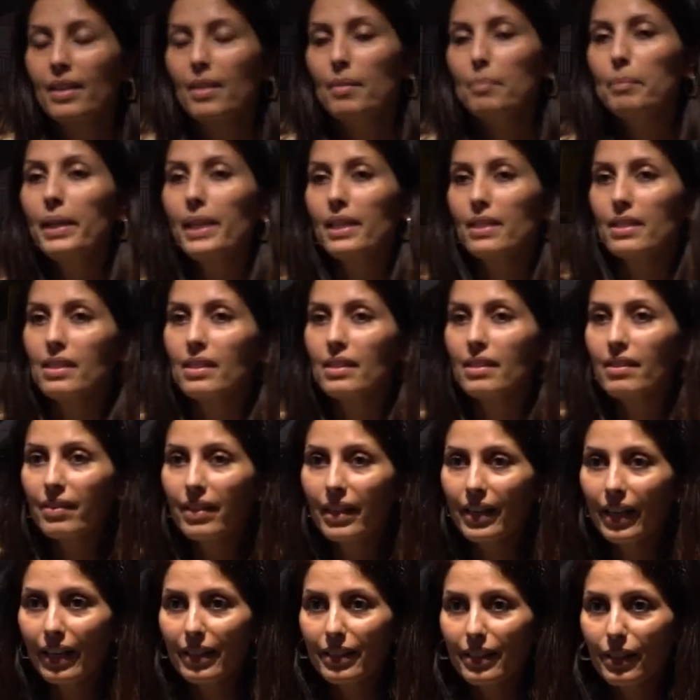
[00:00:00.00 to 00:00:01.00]
piece
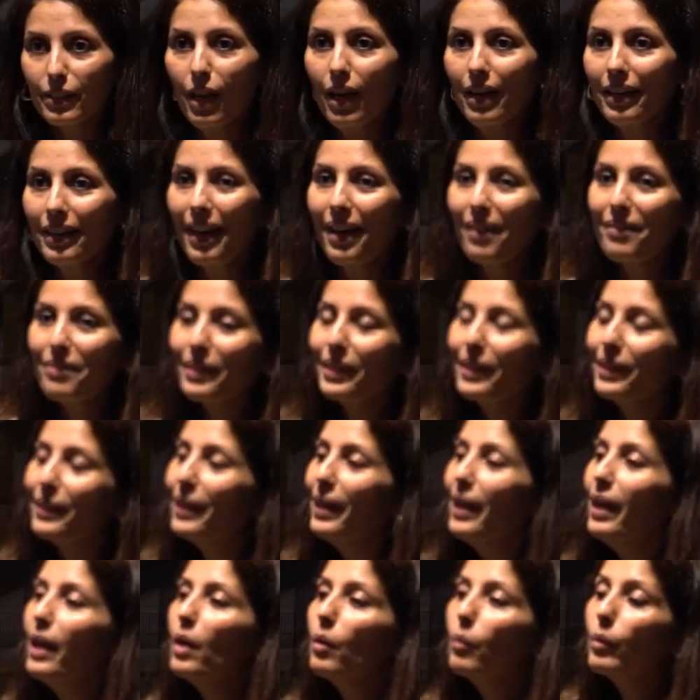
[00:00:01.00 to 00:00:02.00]
that I did not have here,
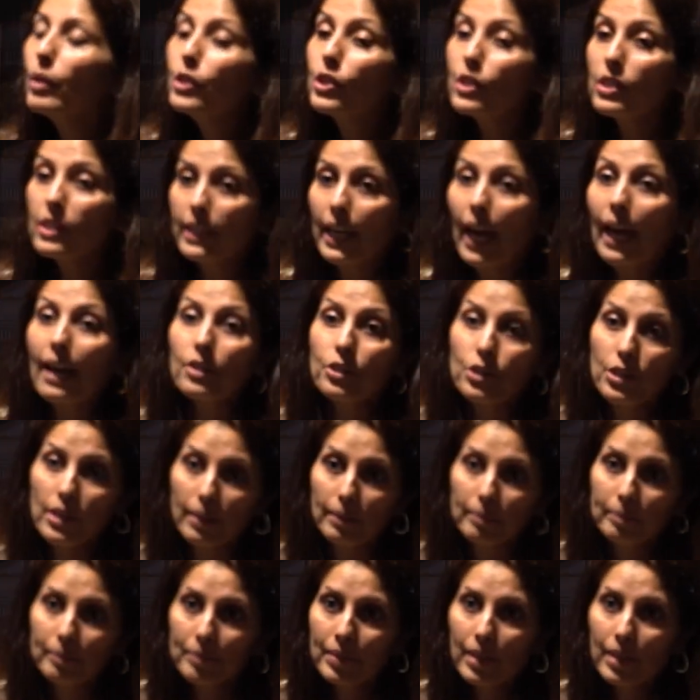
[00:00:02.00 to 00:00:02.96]
which is caching.